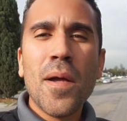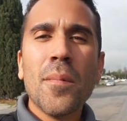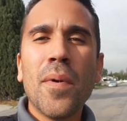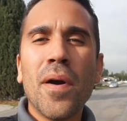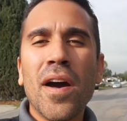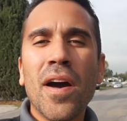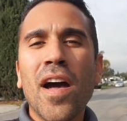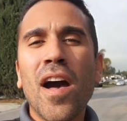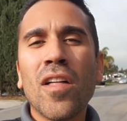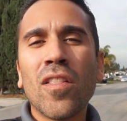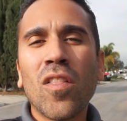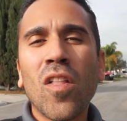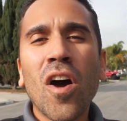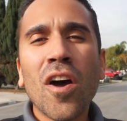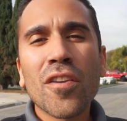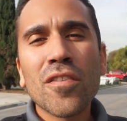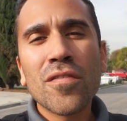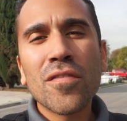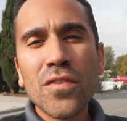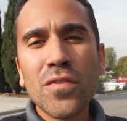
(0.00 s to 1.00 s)
But a
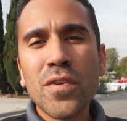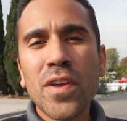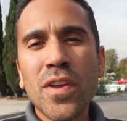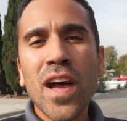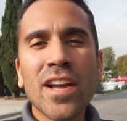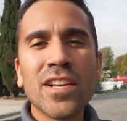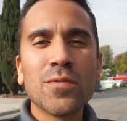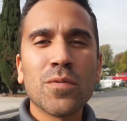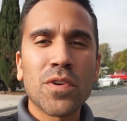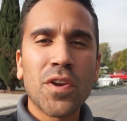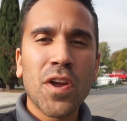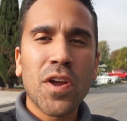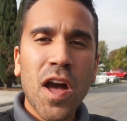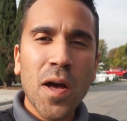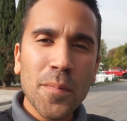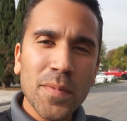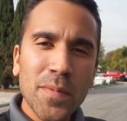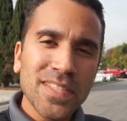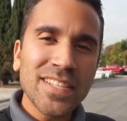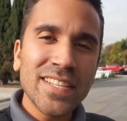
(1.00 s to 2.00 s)
lot of you guys were
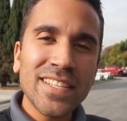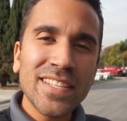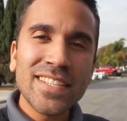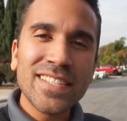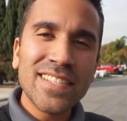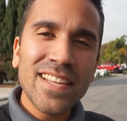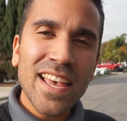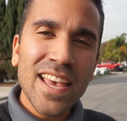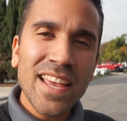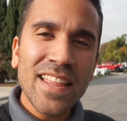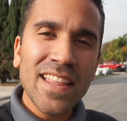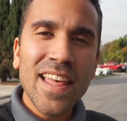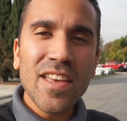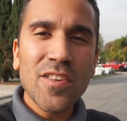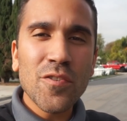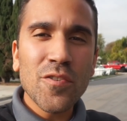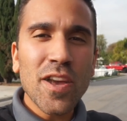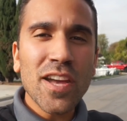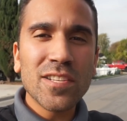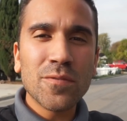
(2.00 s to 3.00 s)
commenting saying that
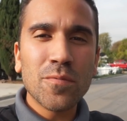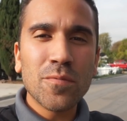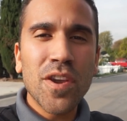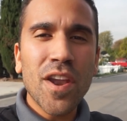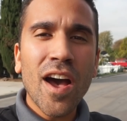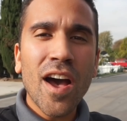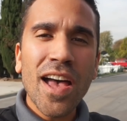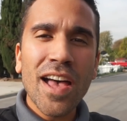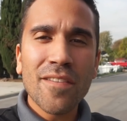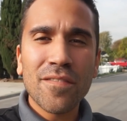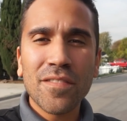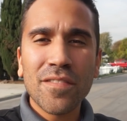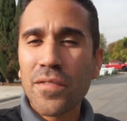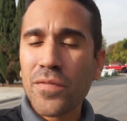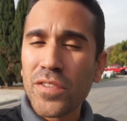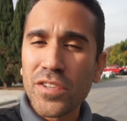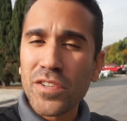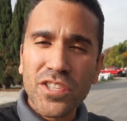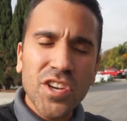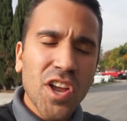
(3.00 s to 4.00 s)
you guys would not have
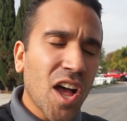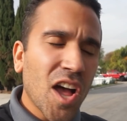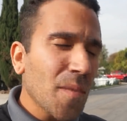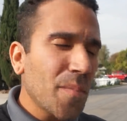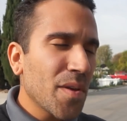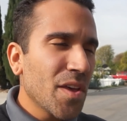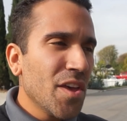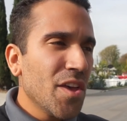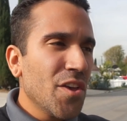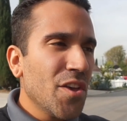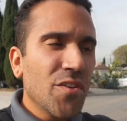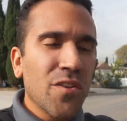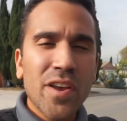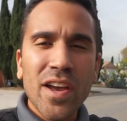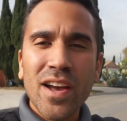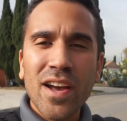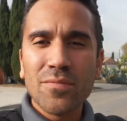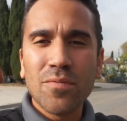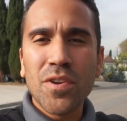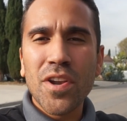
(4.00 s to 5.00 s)
left the shop, you
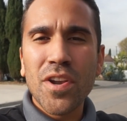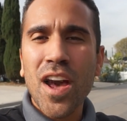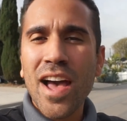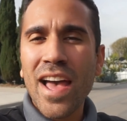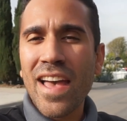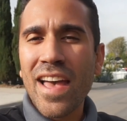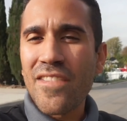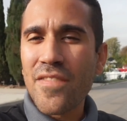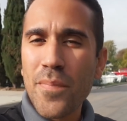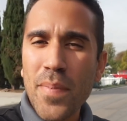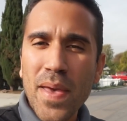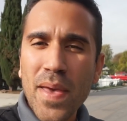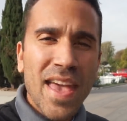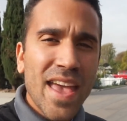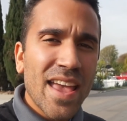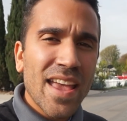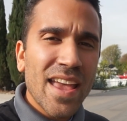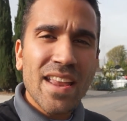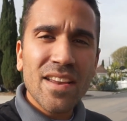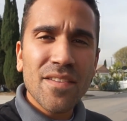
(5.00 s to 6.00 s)
guys would not have
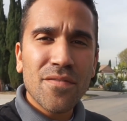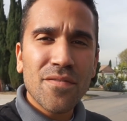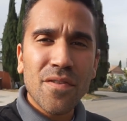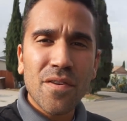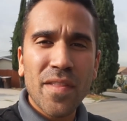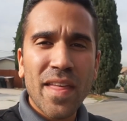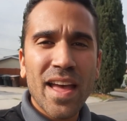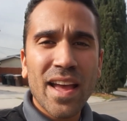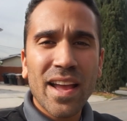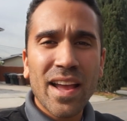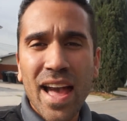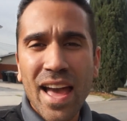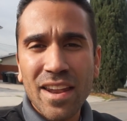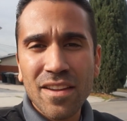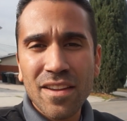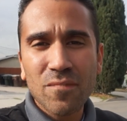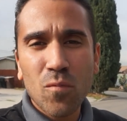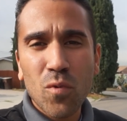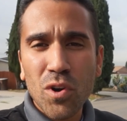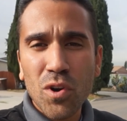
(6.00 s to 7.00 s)
paid for that kind
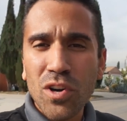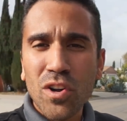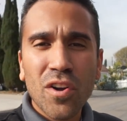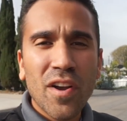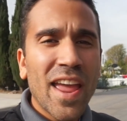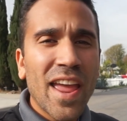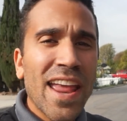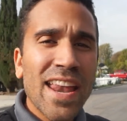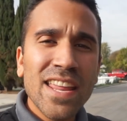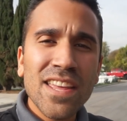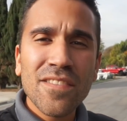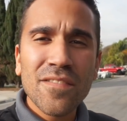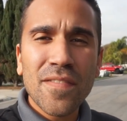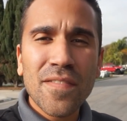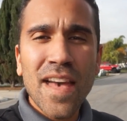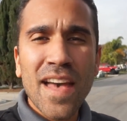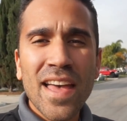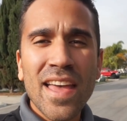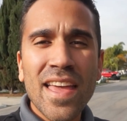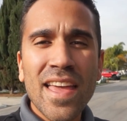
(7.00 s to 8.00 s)
of work or any of
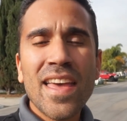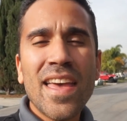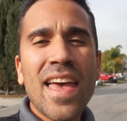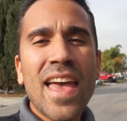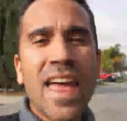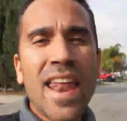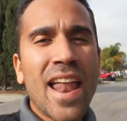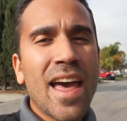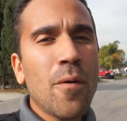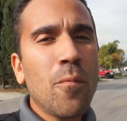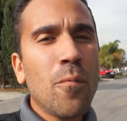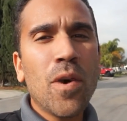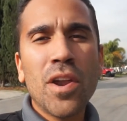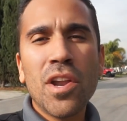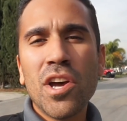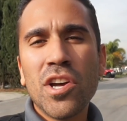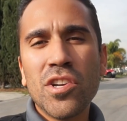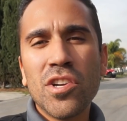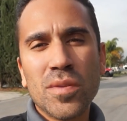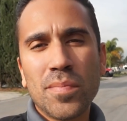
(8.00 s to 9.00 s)
that, and I
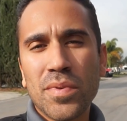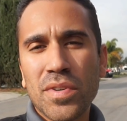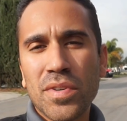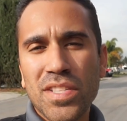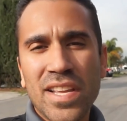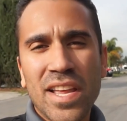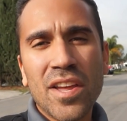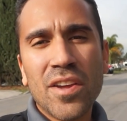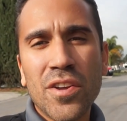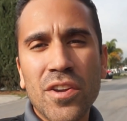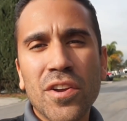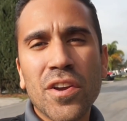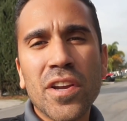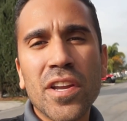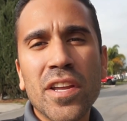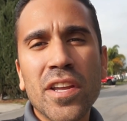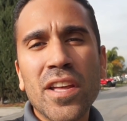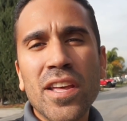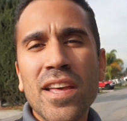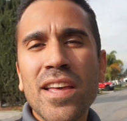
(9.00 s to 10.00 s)
100%
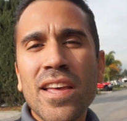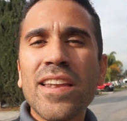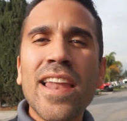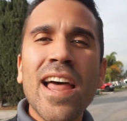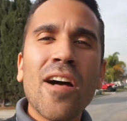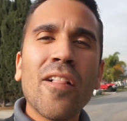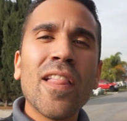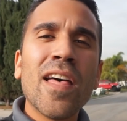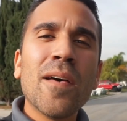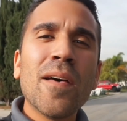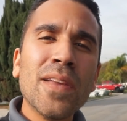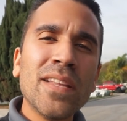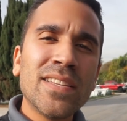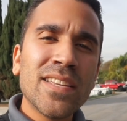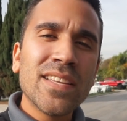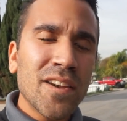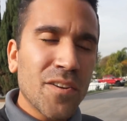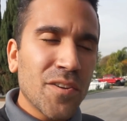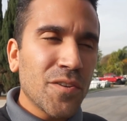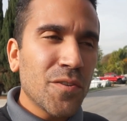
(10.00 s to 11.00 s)
agree. Now let me
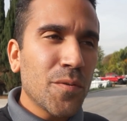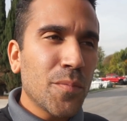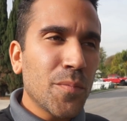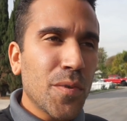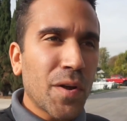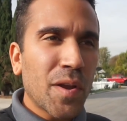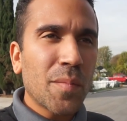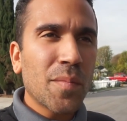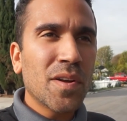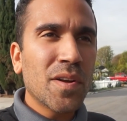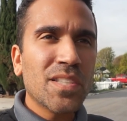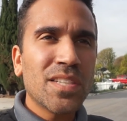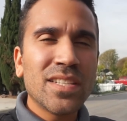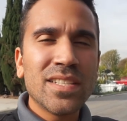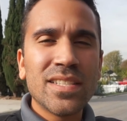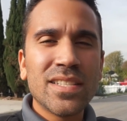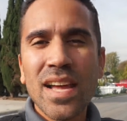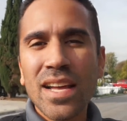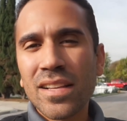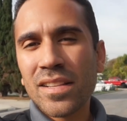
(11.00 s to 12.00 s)
tell you pretty much
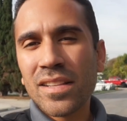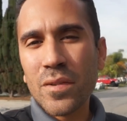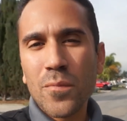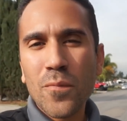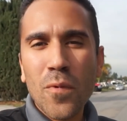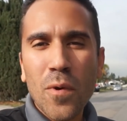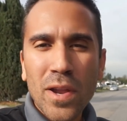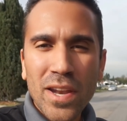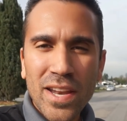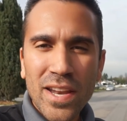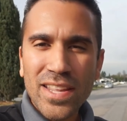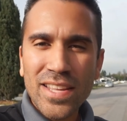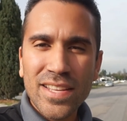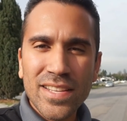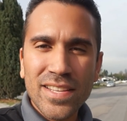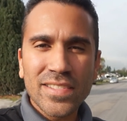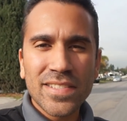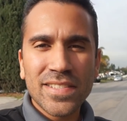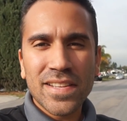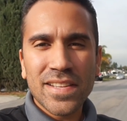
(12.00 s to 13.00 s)
exactly what it
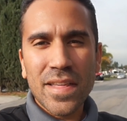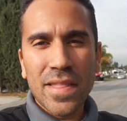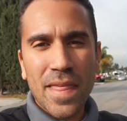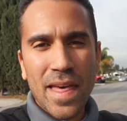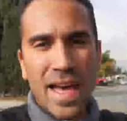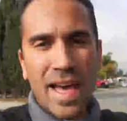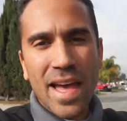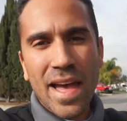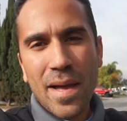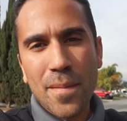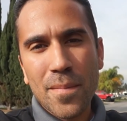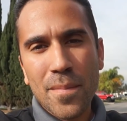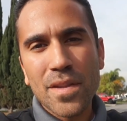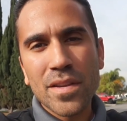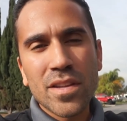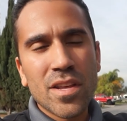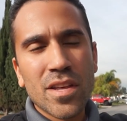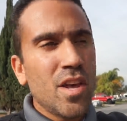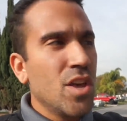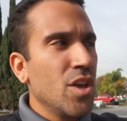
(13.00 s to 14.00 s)
is that
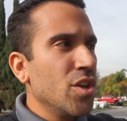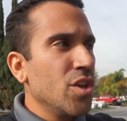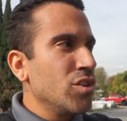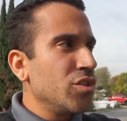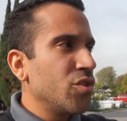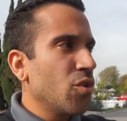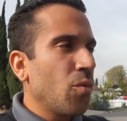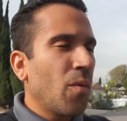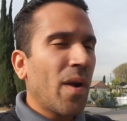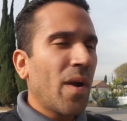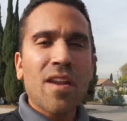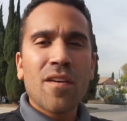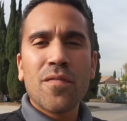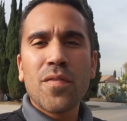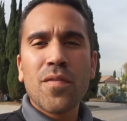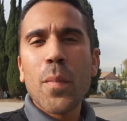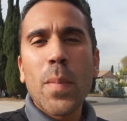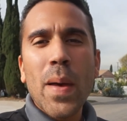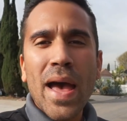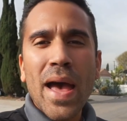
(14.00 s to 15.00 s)
happened. So right off
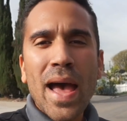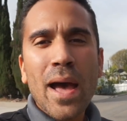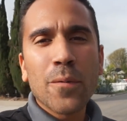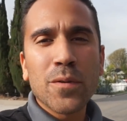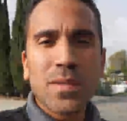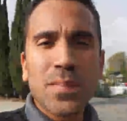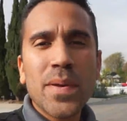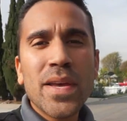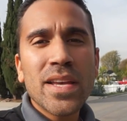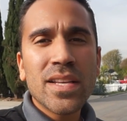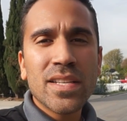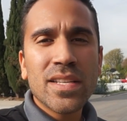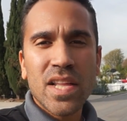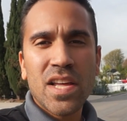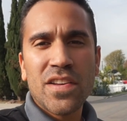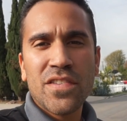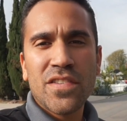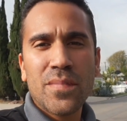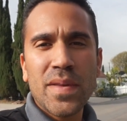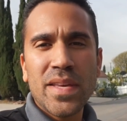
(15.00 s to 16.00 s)
the bat, I was pissed
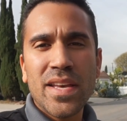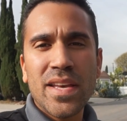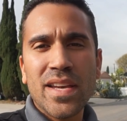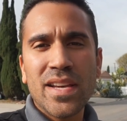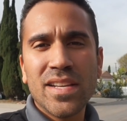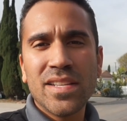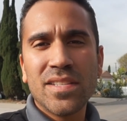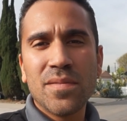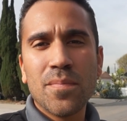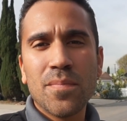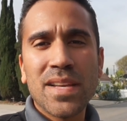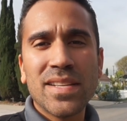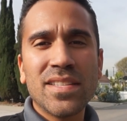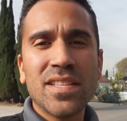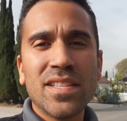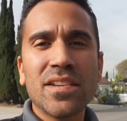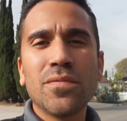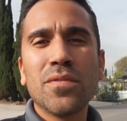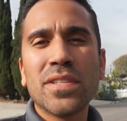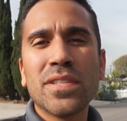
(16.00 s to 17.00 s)
off because my
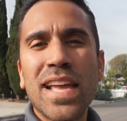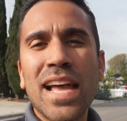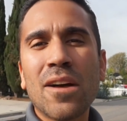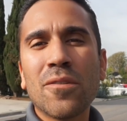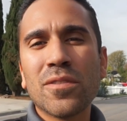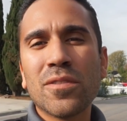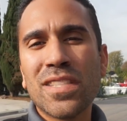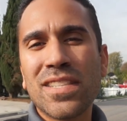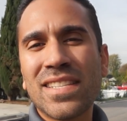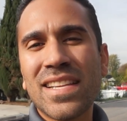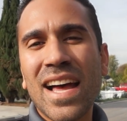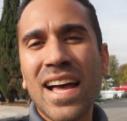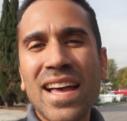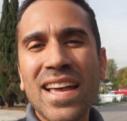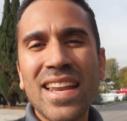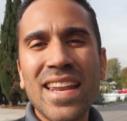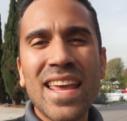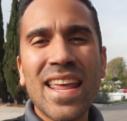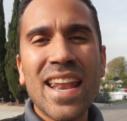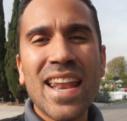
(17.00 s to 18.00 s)
stuff was
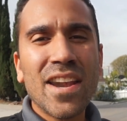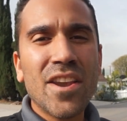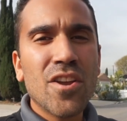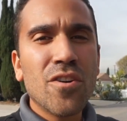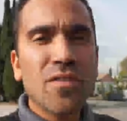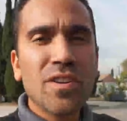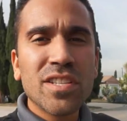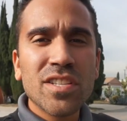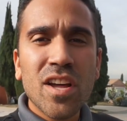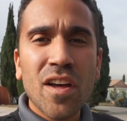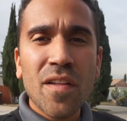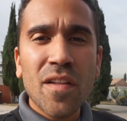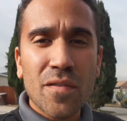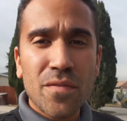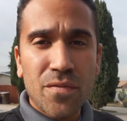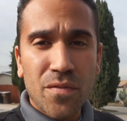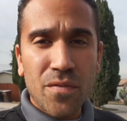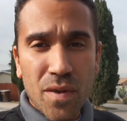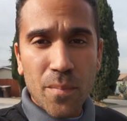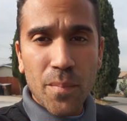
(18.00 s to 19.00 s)
outside, and I noticed on the
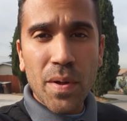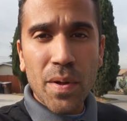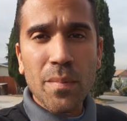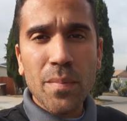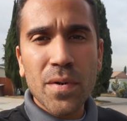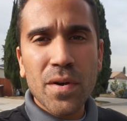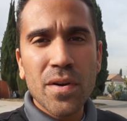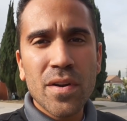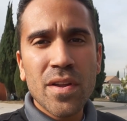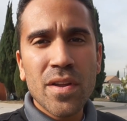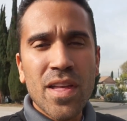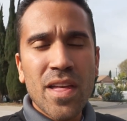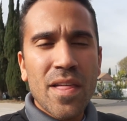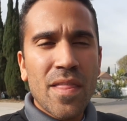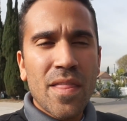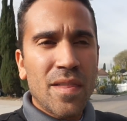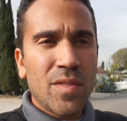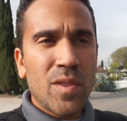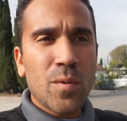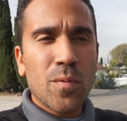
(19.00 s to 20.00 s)
front bumper
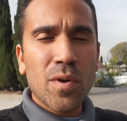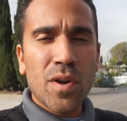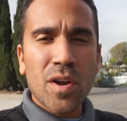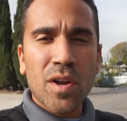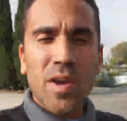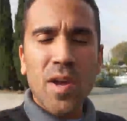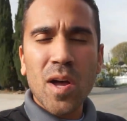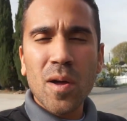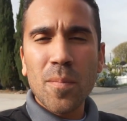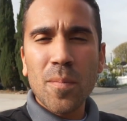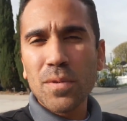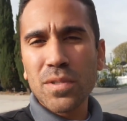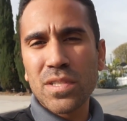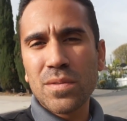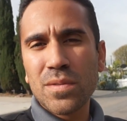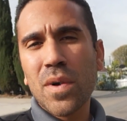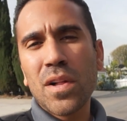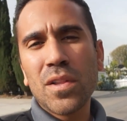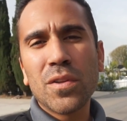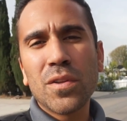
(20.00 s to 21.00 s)
that there were a couple
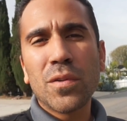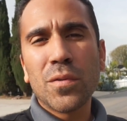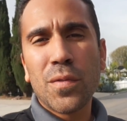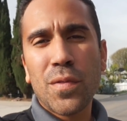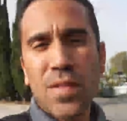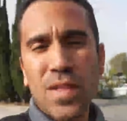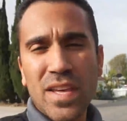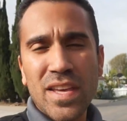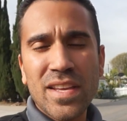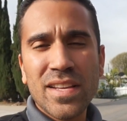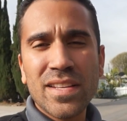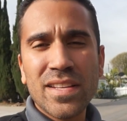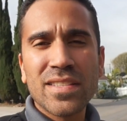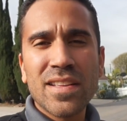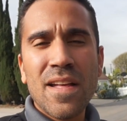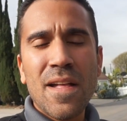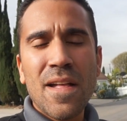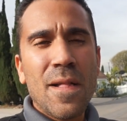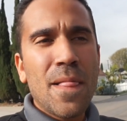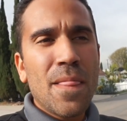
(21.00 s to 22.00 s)
small little things
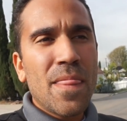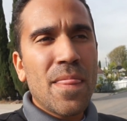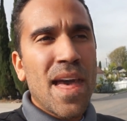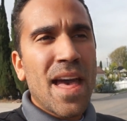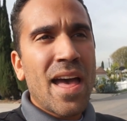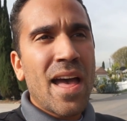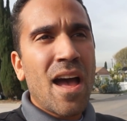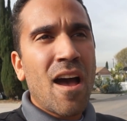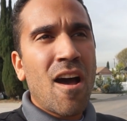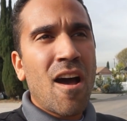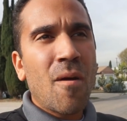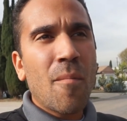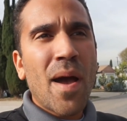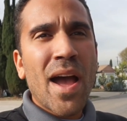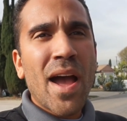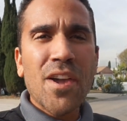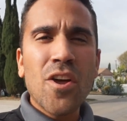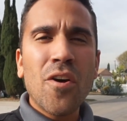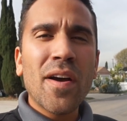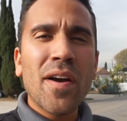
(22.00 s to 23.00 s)
that
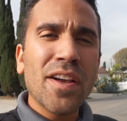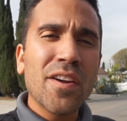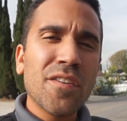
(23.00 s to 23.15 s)
I know I